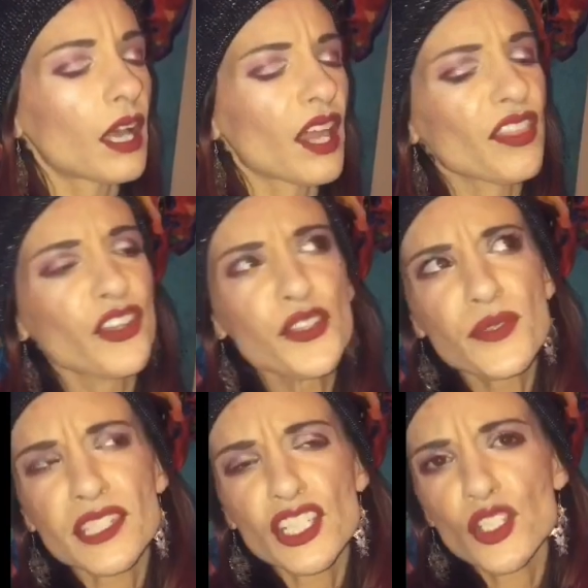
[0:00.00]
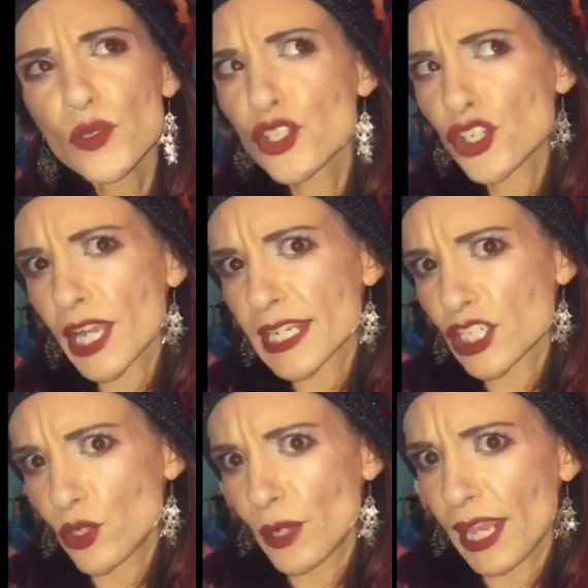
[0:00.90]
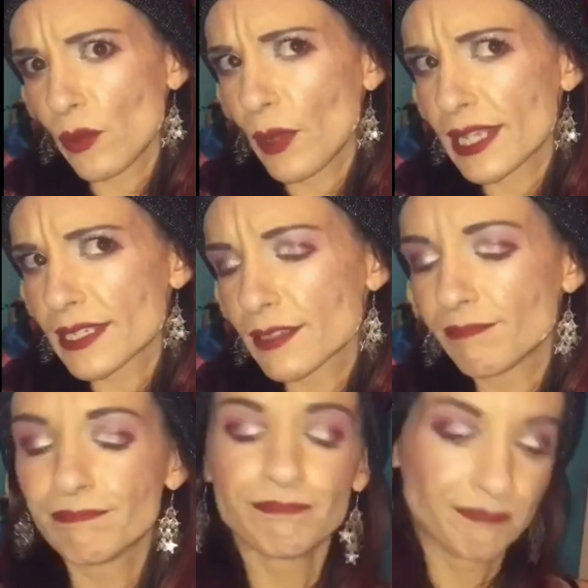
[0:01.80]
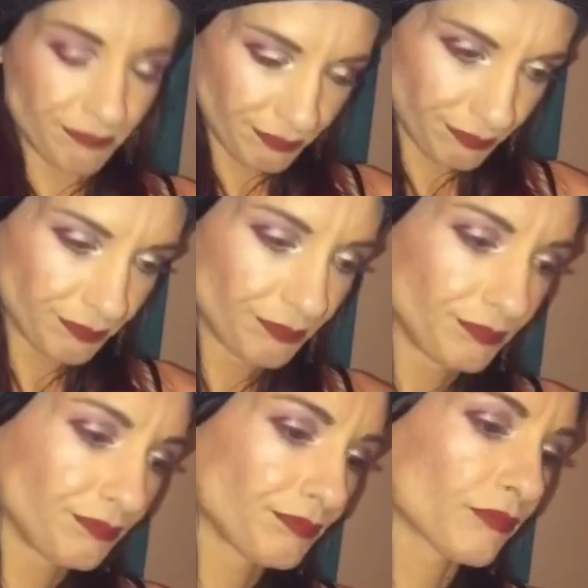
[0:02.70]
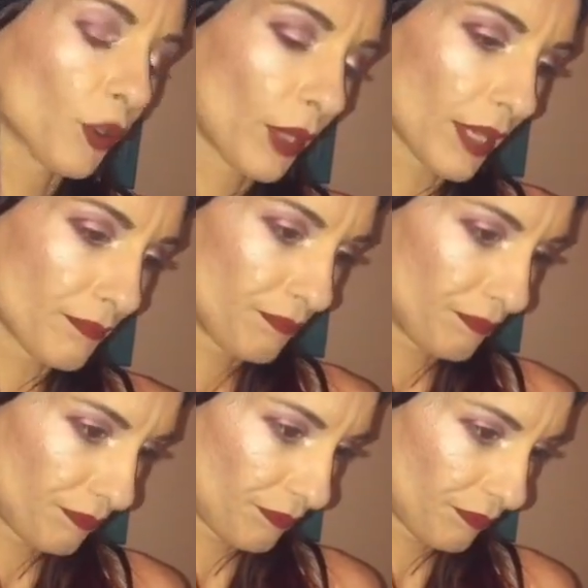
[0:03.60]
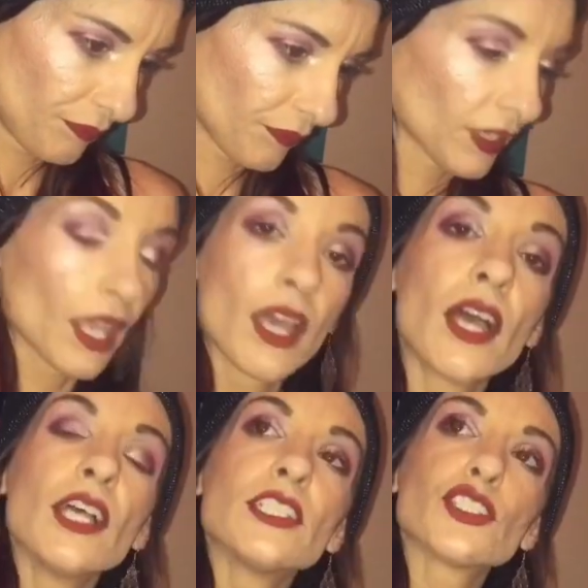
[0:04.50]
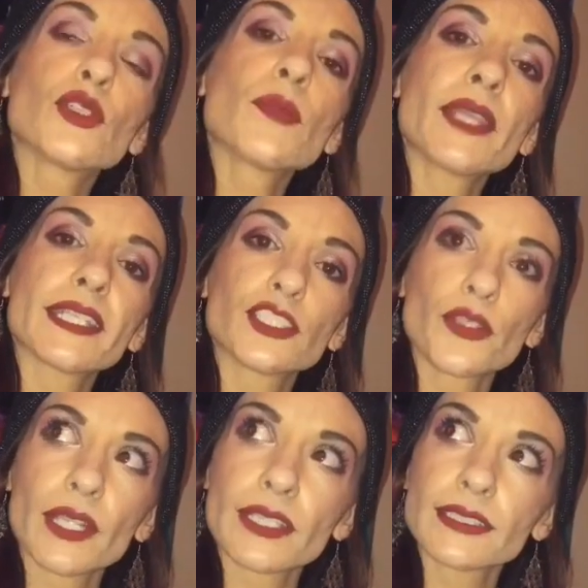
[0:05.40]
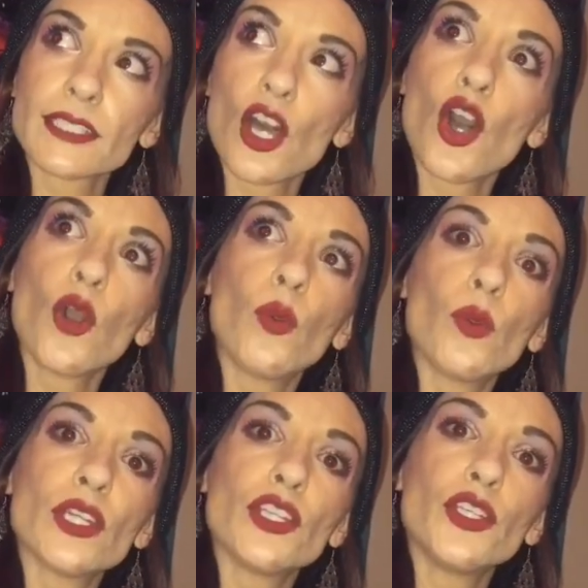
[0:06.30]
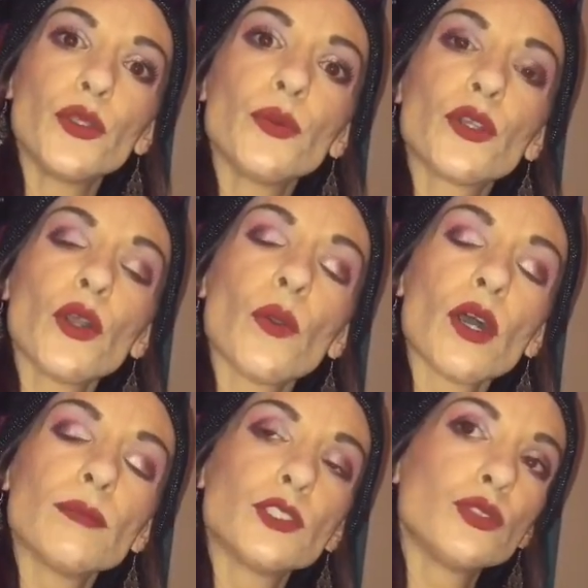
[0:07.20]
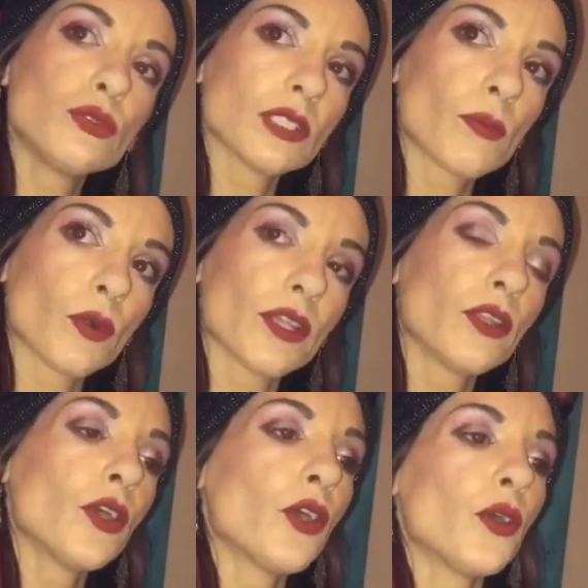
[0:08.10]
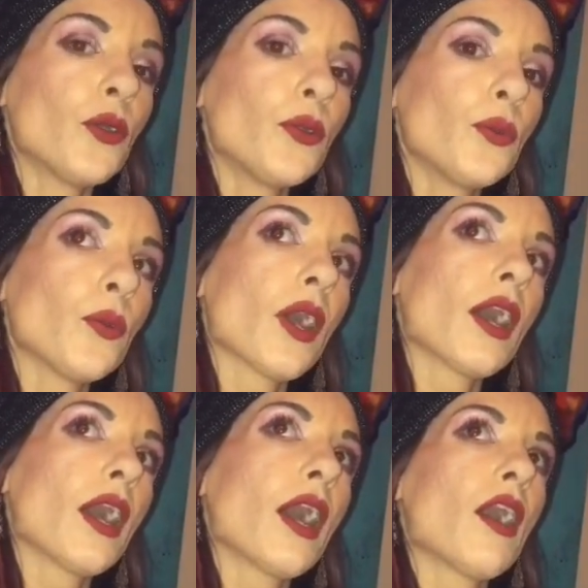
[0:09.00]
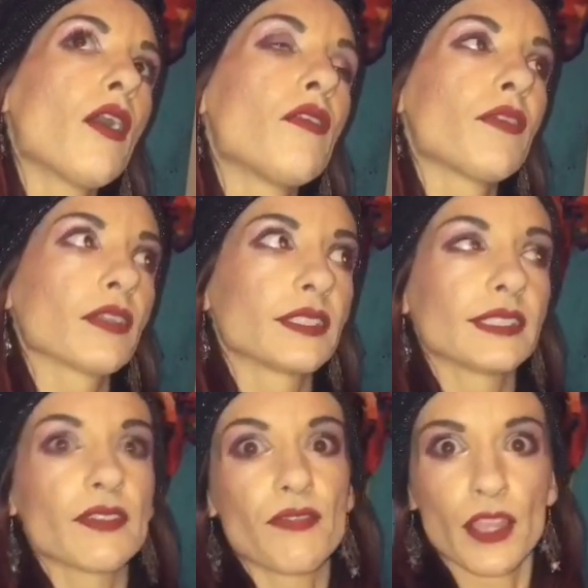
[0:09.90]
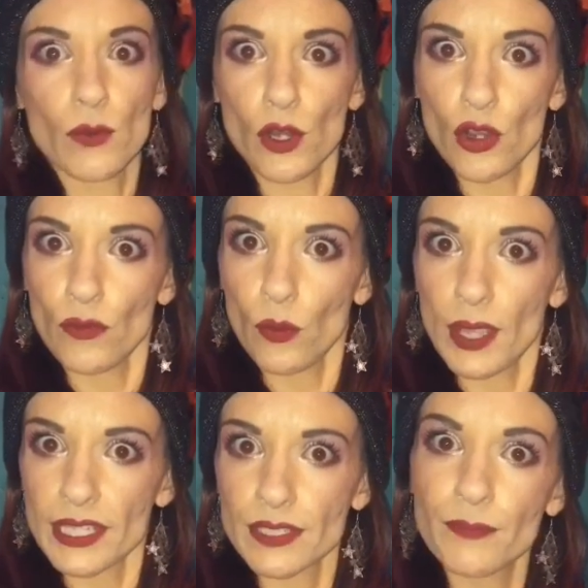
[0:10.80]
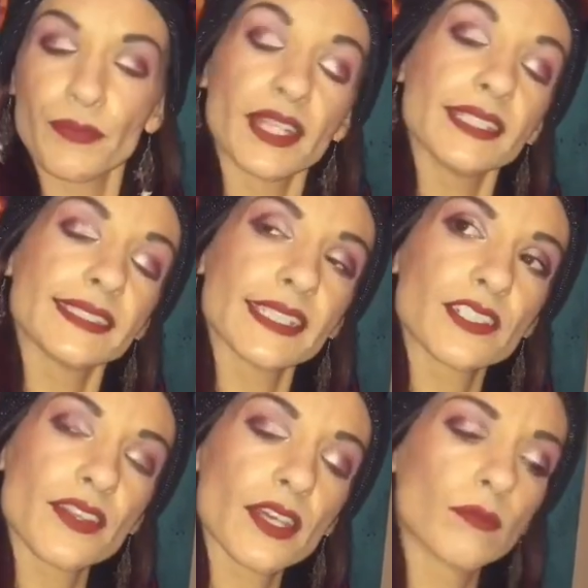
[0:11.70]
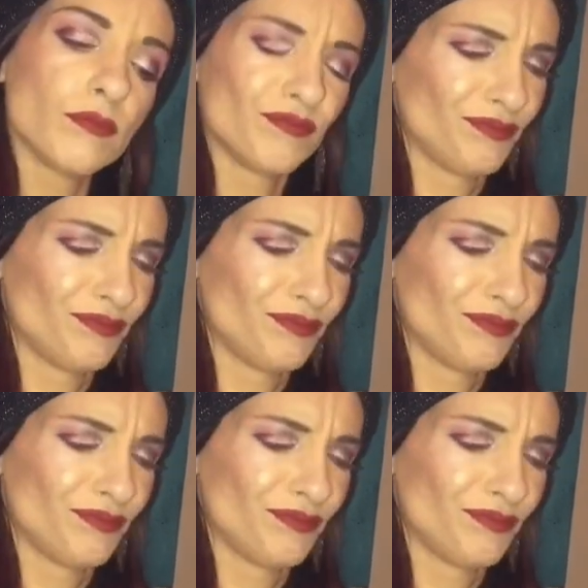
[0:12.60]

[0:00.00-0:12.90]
I thought you said you were trying to gain weight. Okay. So let me ask you this. Would you go up to someone who felt as if they were overweight and say to them,